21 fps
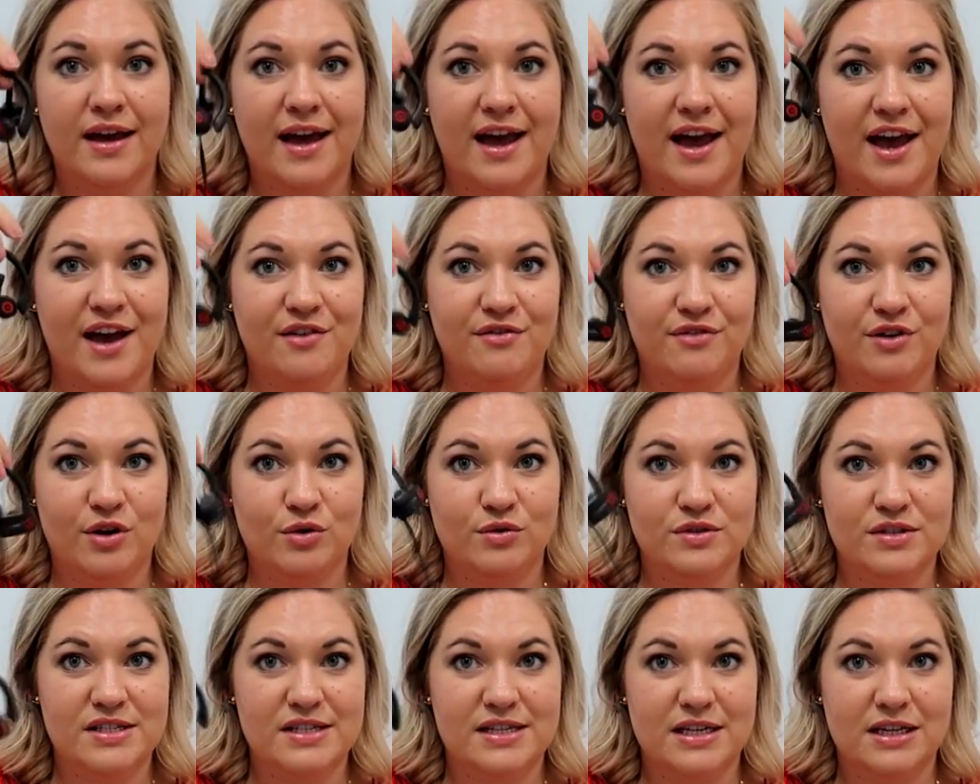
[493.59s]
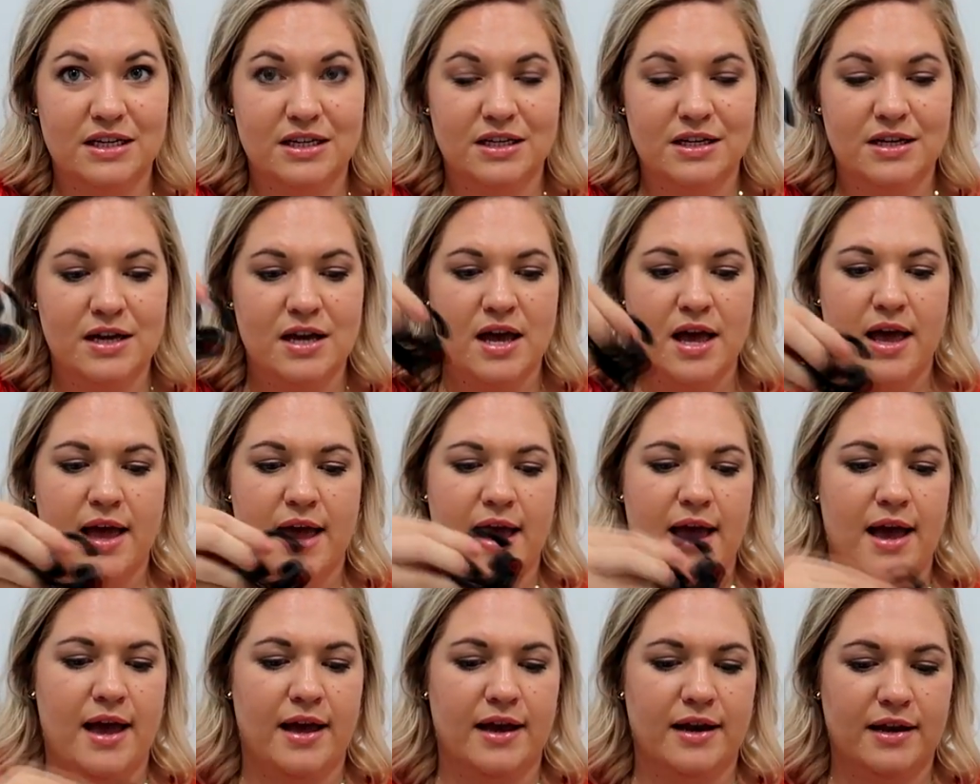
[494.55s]
headphones here.
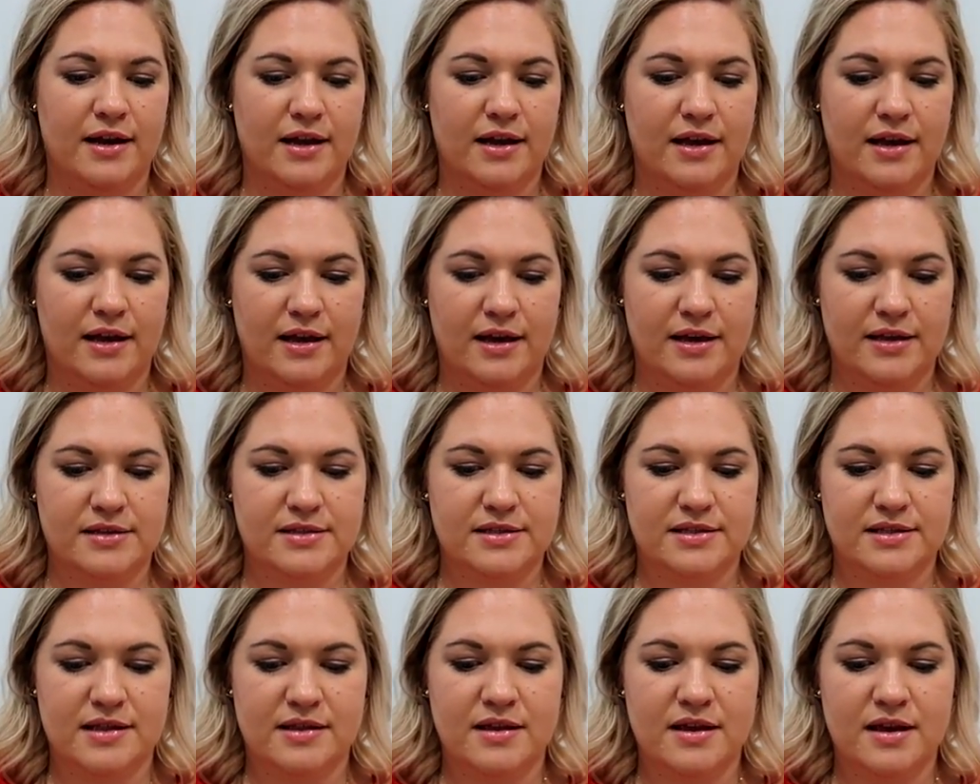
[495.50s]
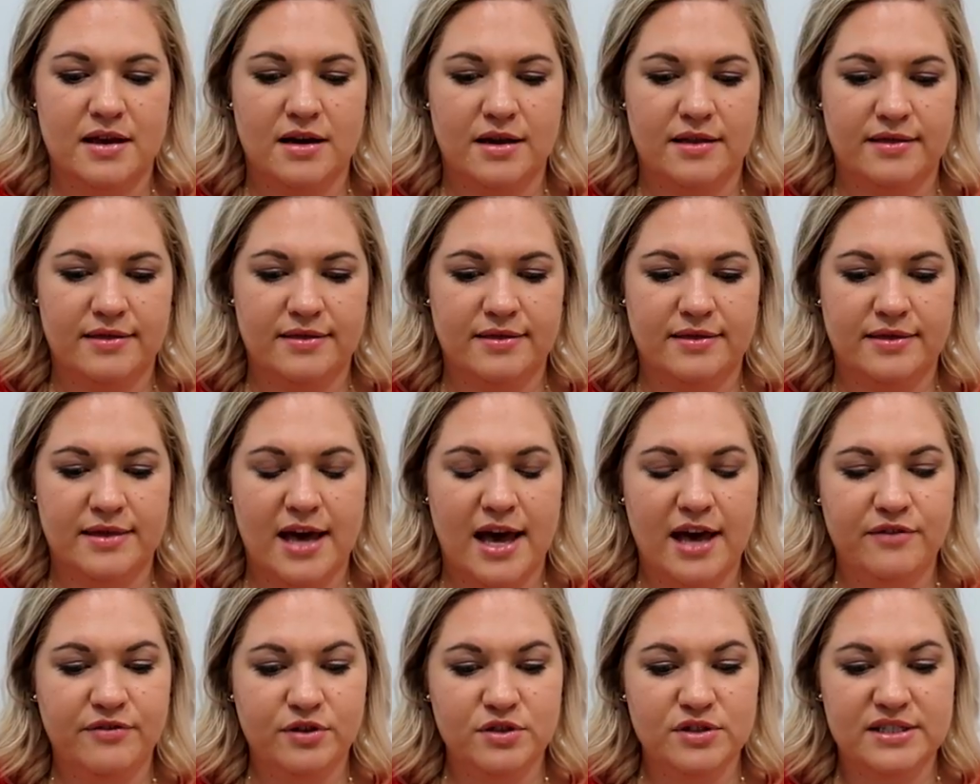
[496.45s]
And it's the, the
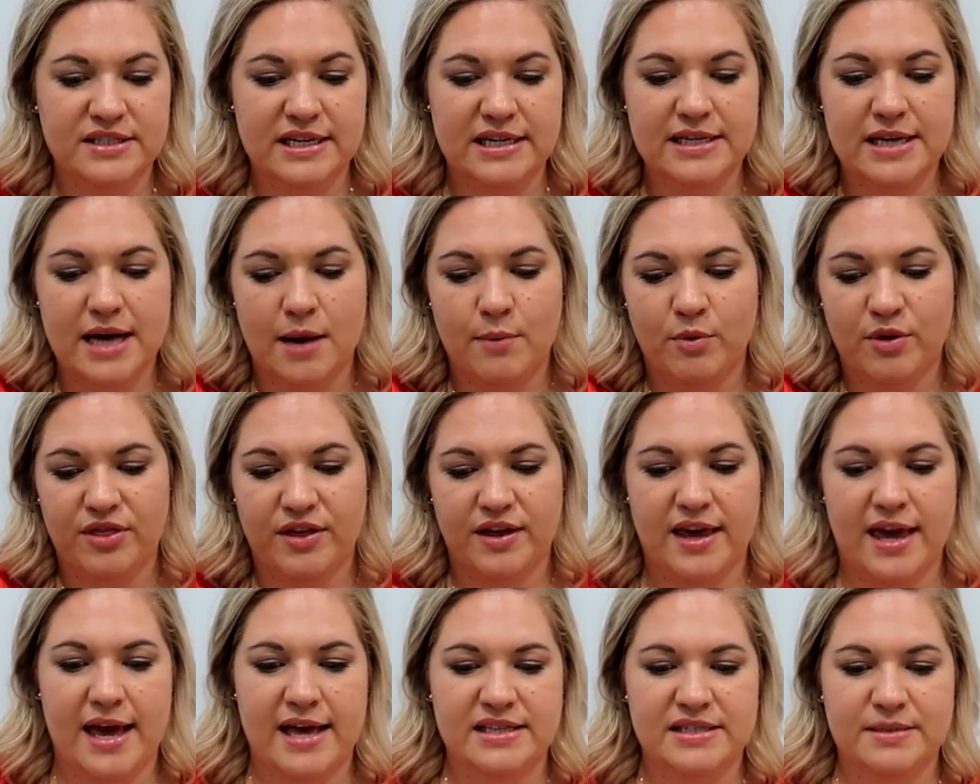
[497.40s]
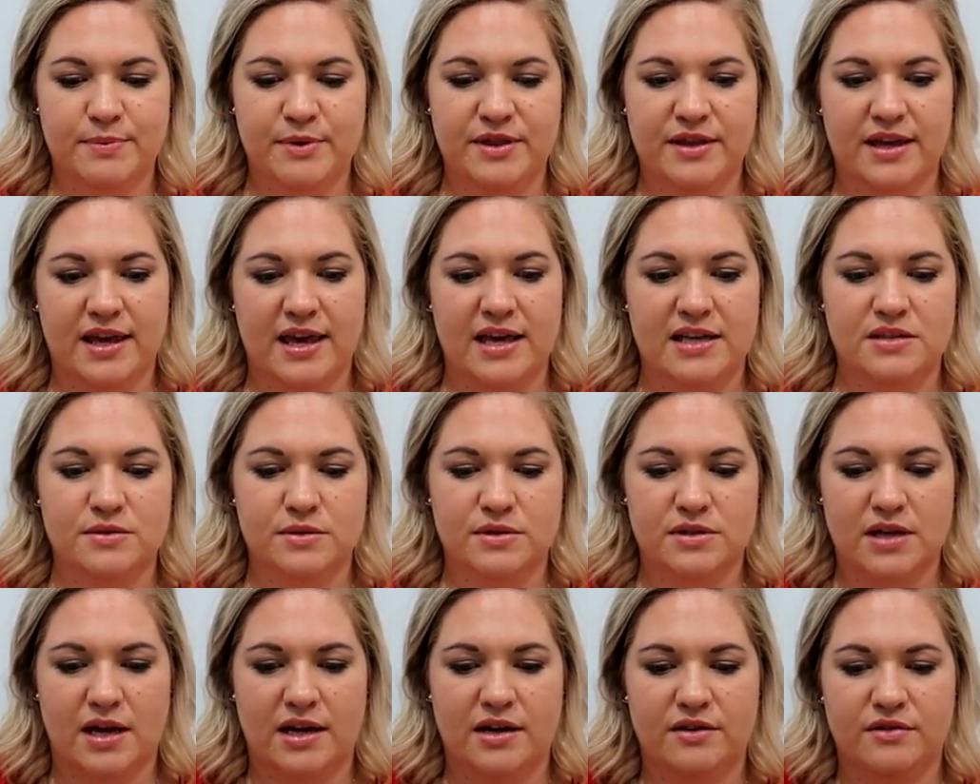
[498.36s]
headphones did come with a case, but the case
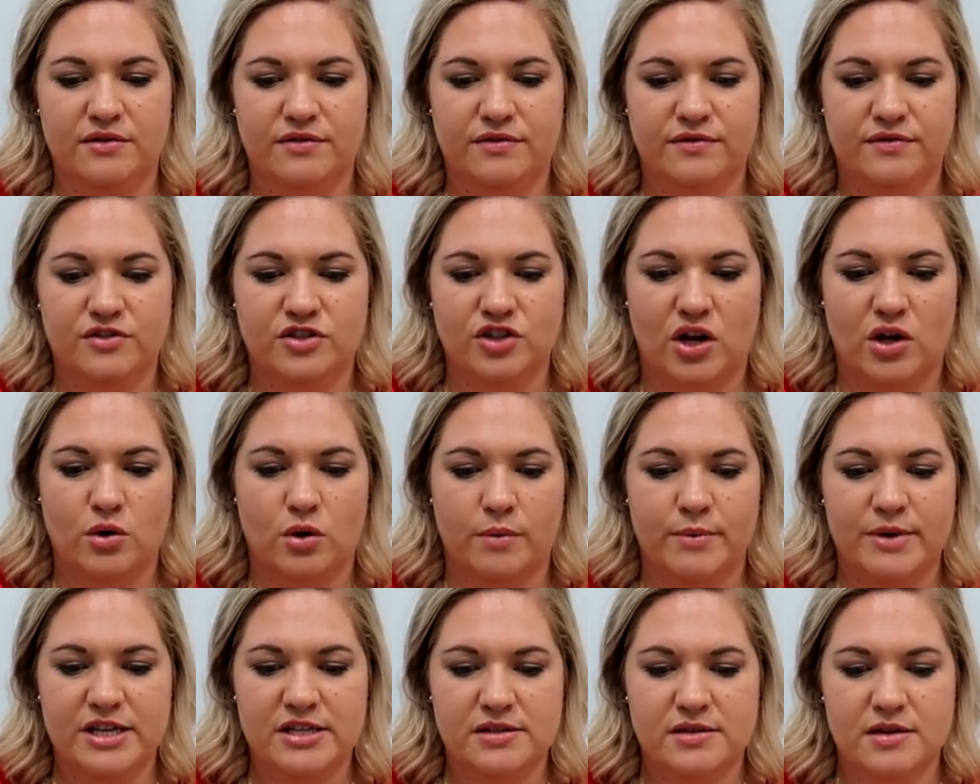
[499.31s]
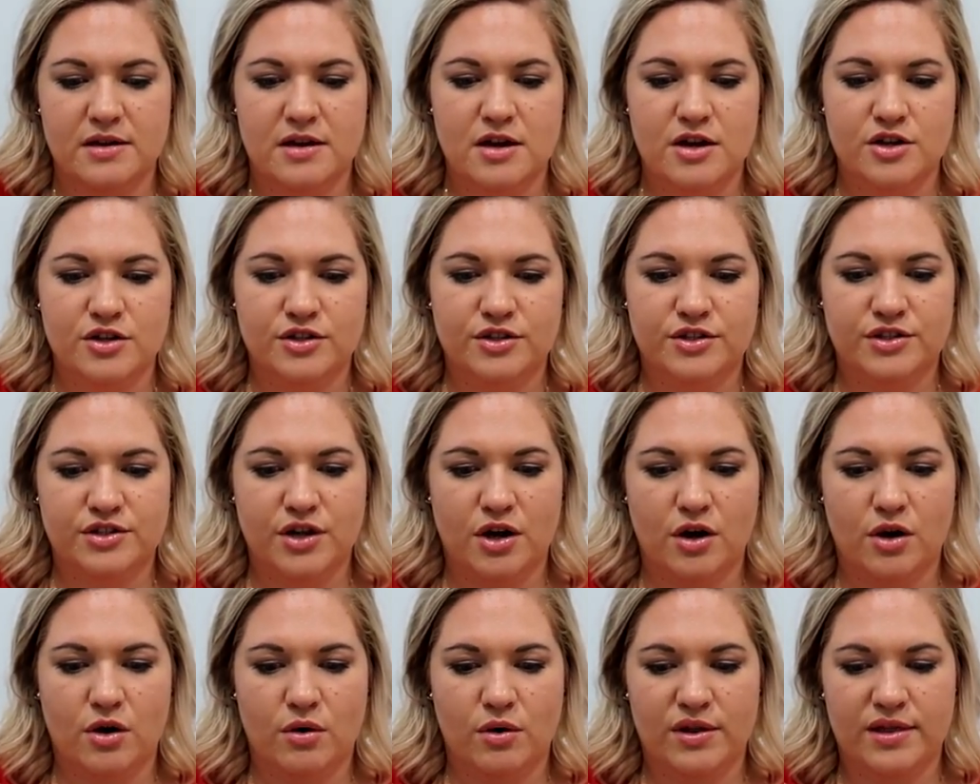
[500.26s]
was kind of ginormous.
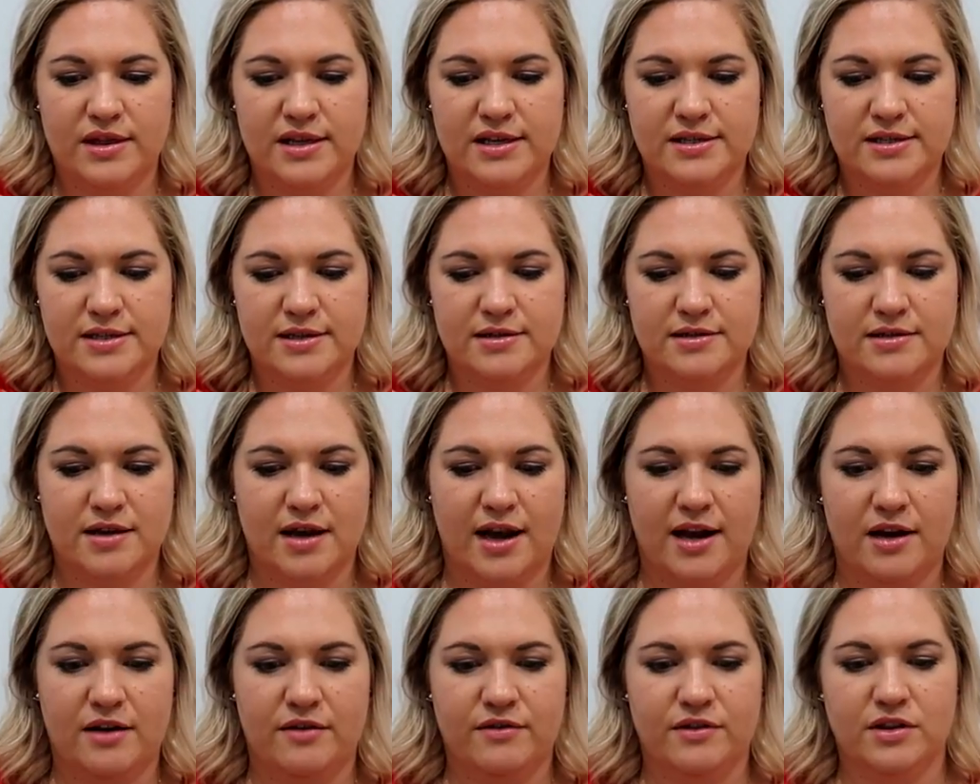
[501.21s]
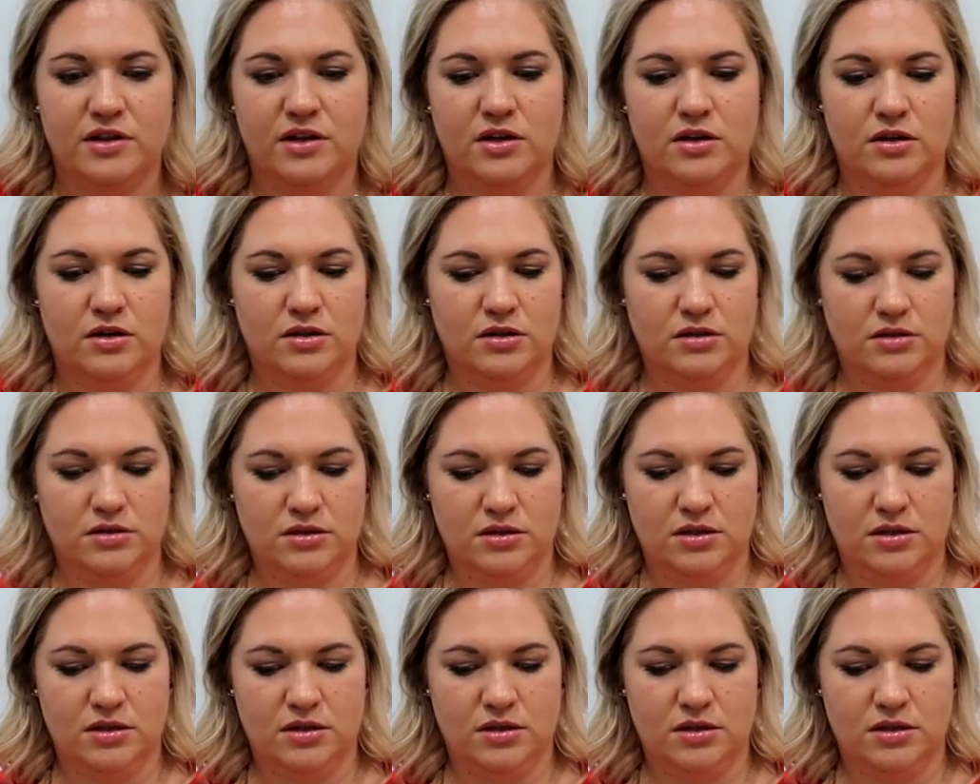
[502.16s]
So this is kind of a little,